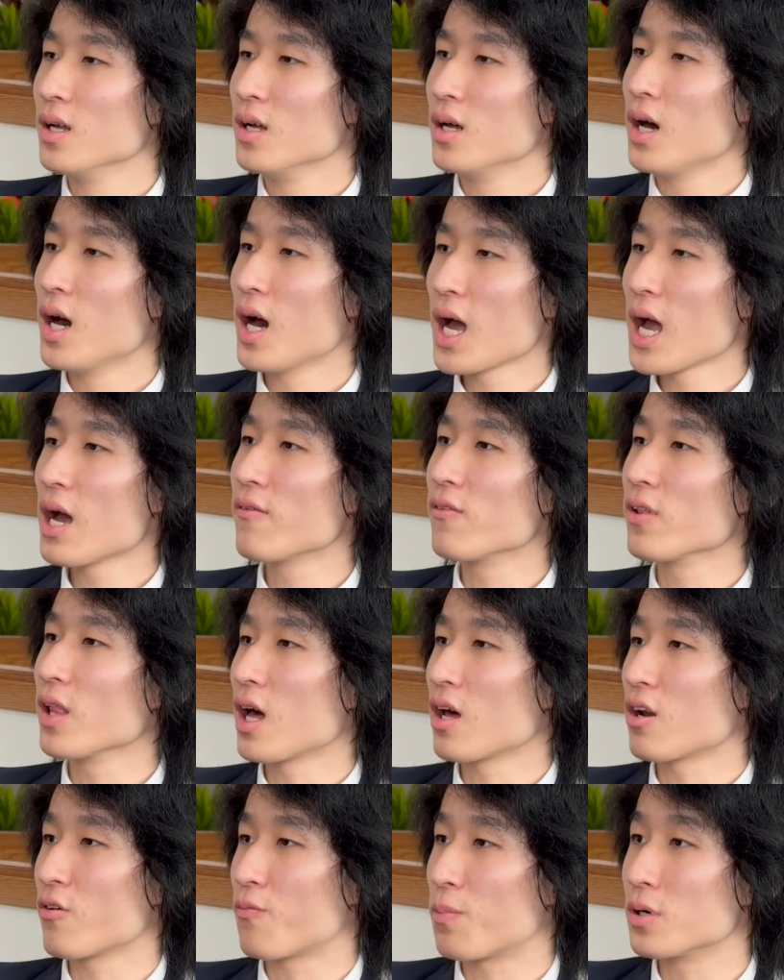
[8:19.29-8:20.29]
I have a
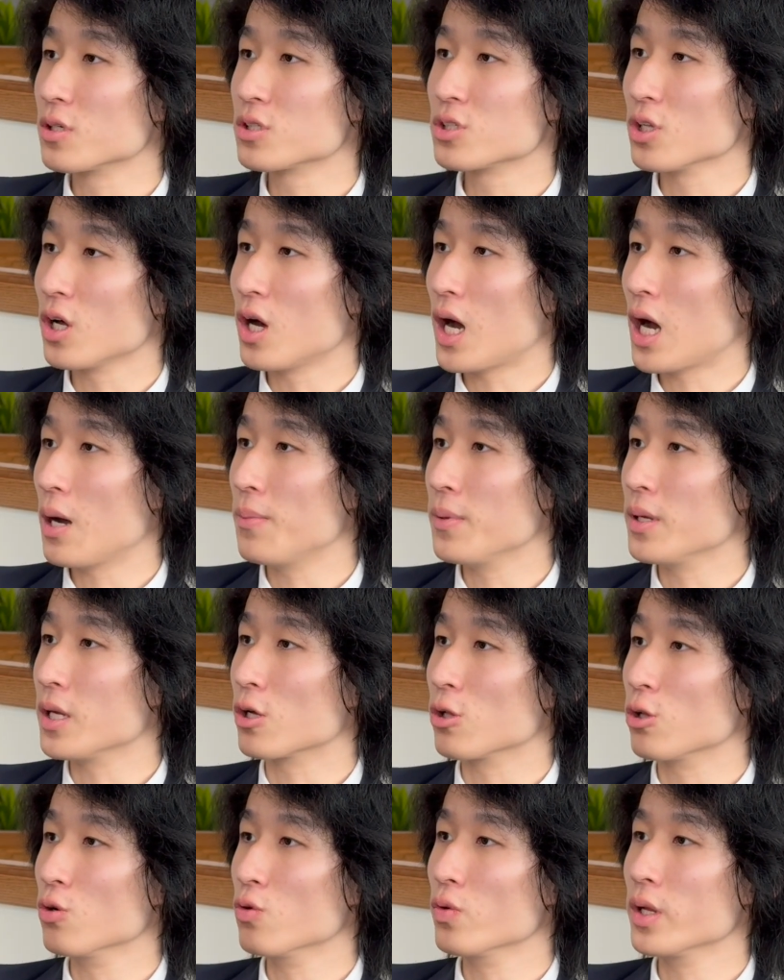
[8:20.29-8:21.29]
lot of personal hobbies,
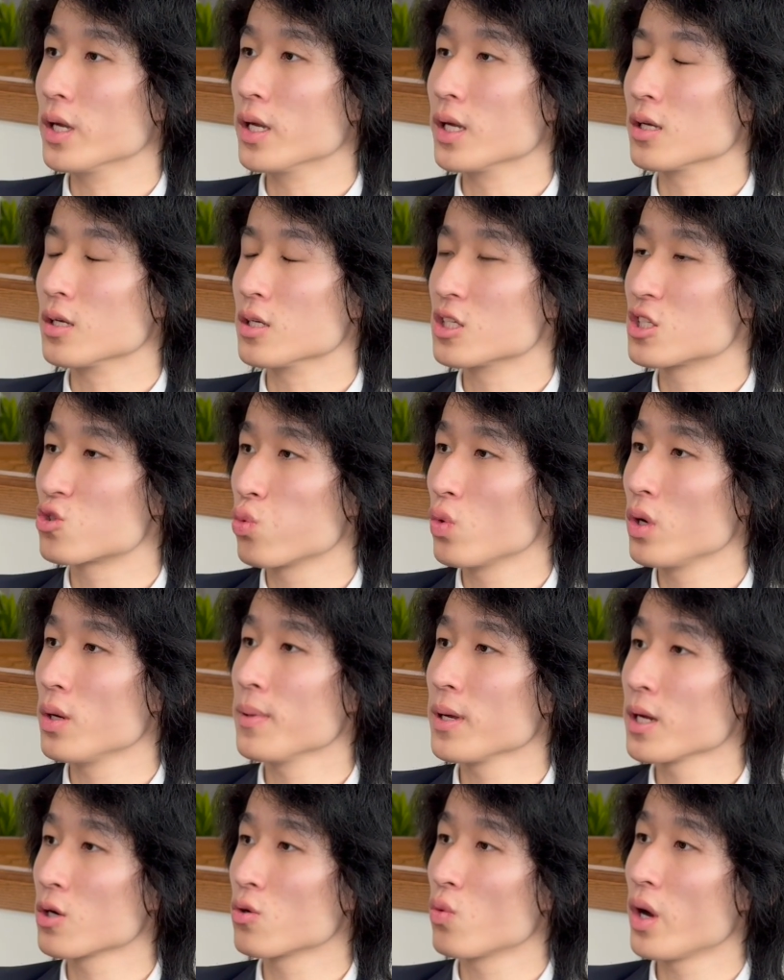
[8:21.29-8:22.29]
including
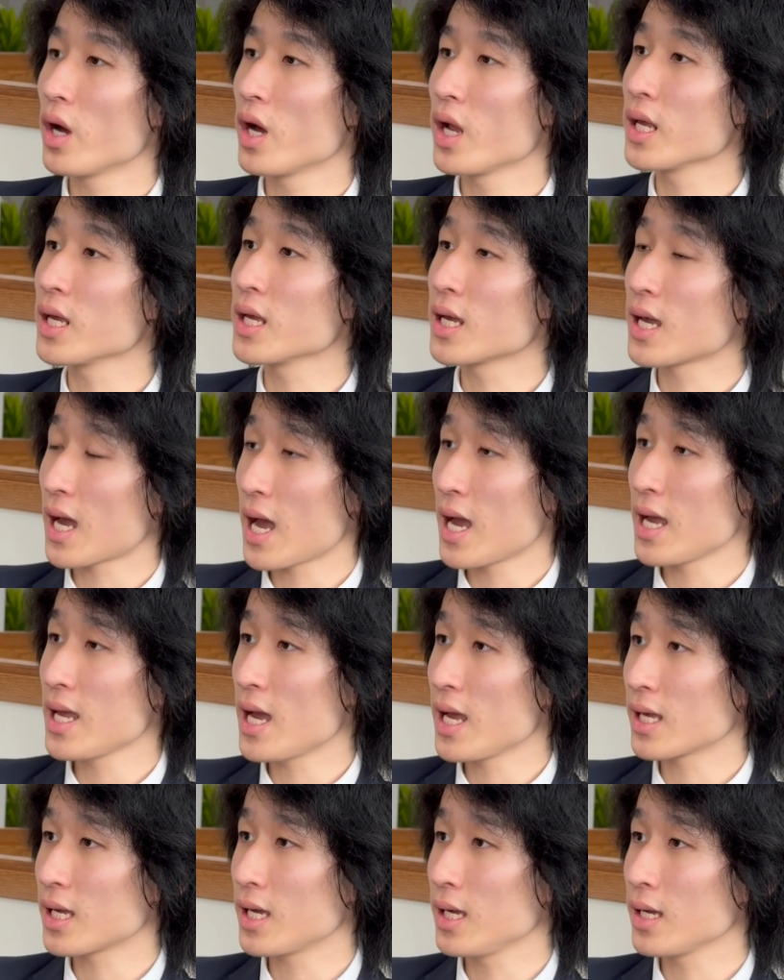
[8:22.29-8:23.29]
swimming, running,
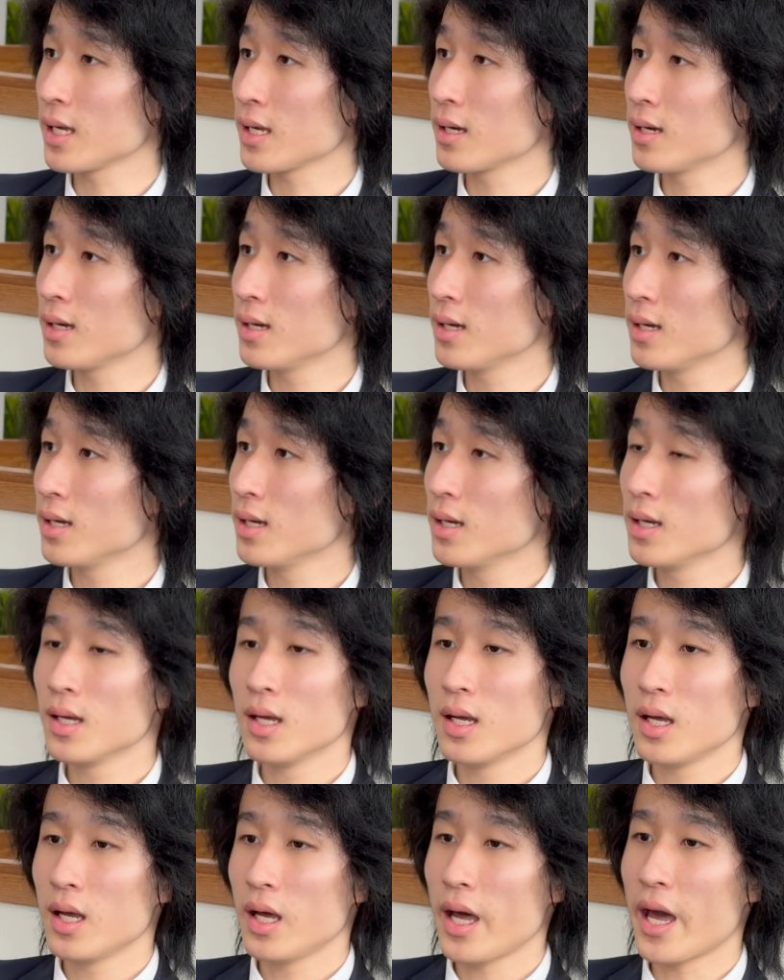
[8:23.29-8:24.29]
kayaking,
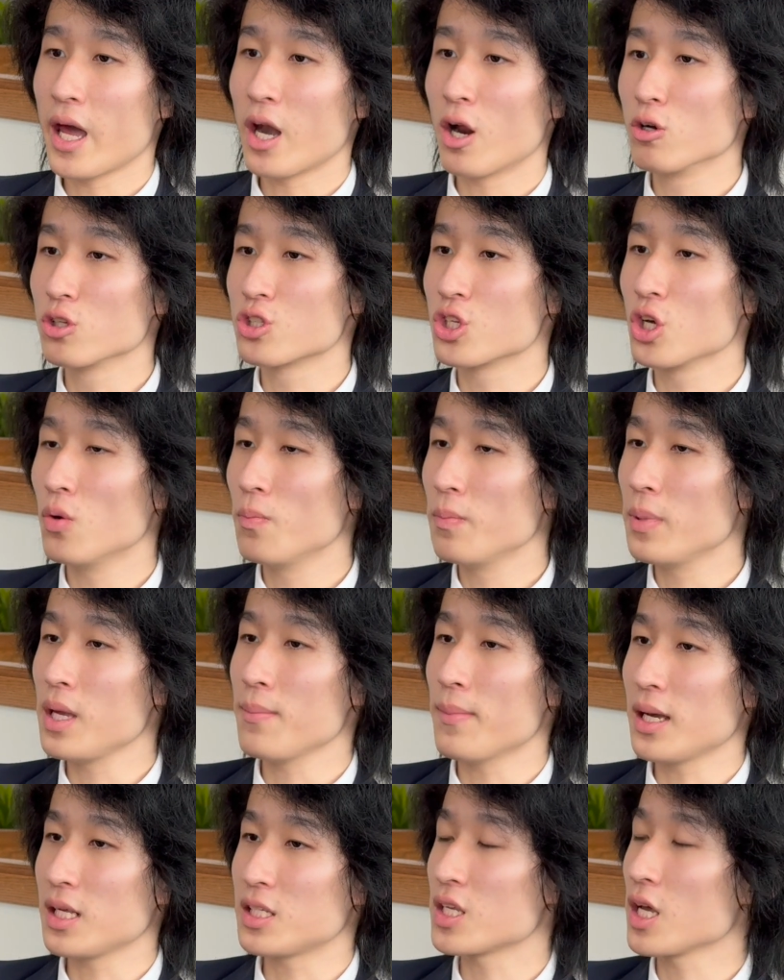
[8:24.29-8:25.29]
and also me,
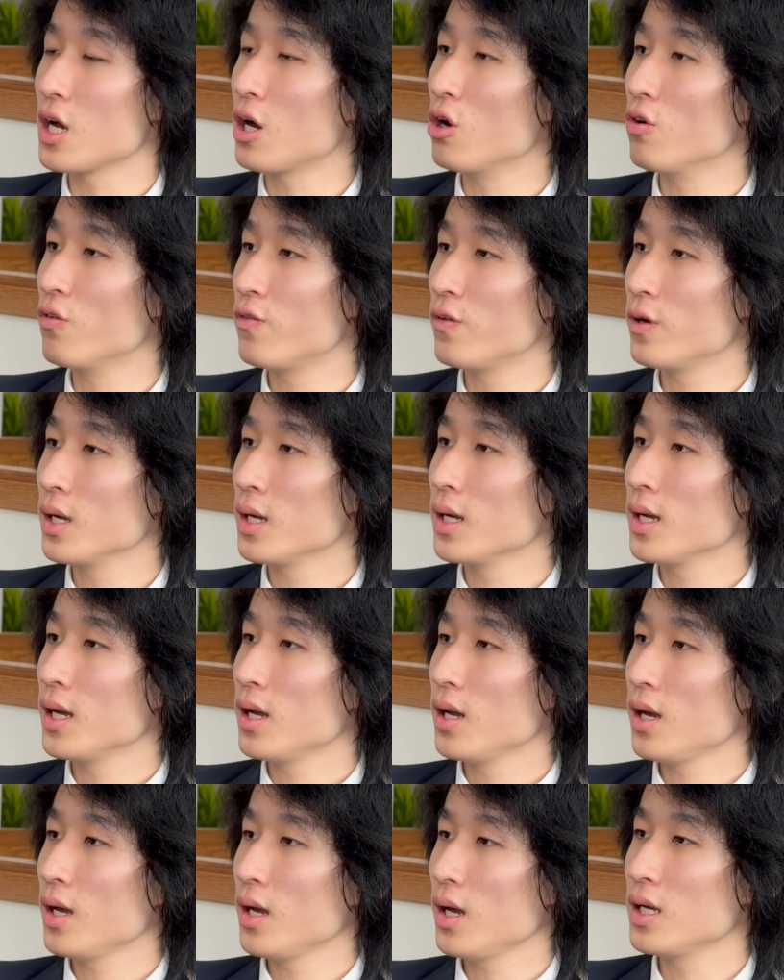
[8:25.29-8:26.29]
myself,
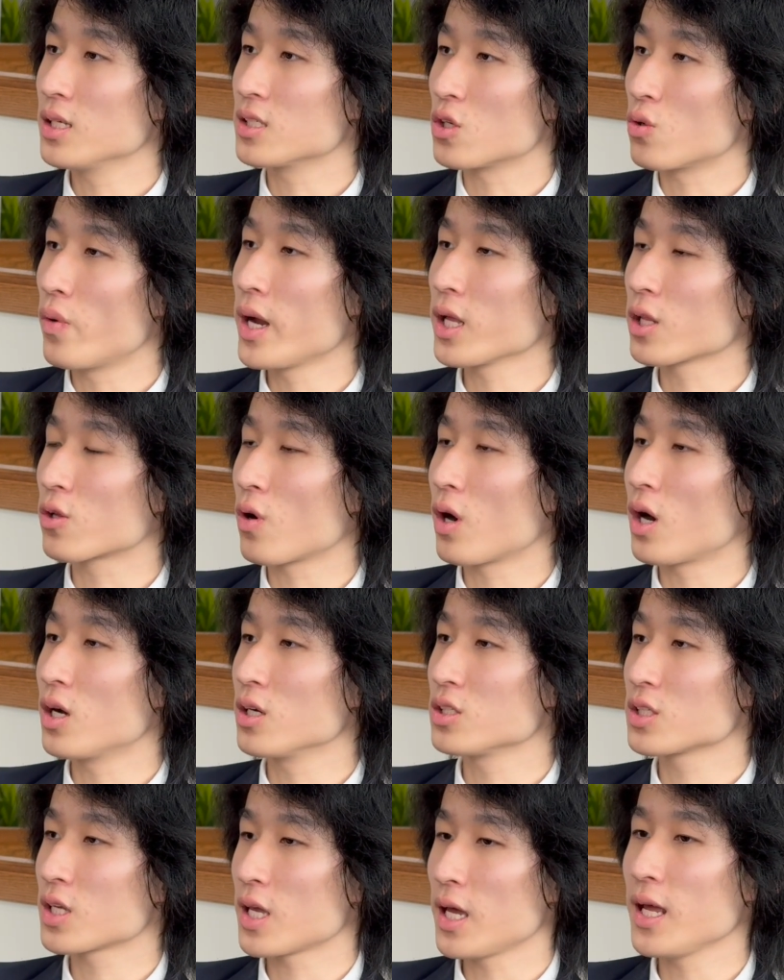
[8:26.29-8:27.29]
as
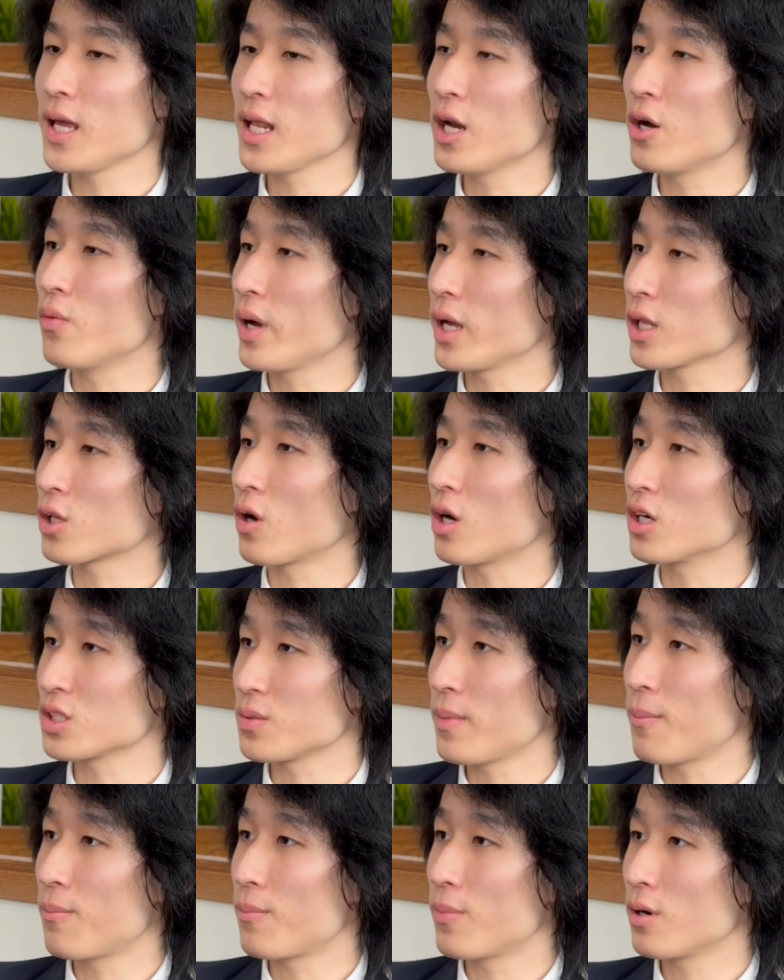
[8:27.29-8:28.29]
a Canadian Red Cross
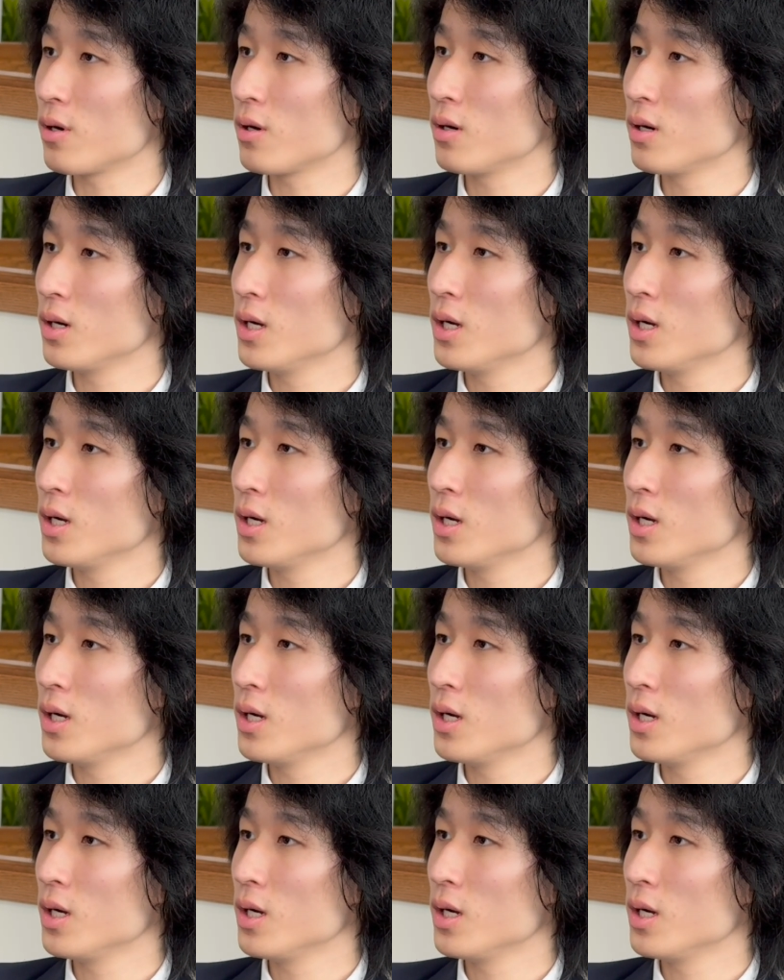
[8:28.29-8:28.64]
member,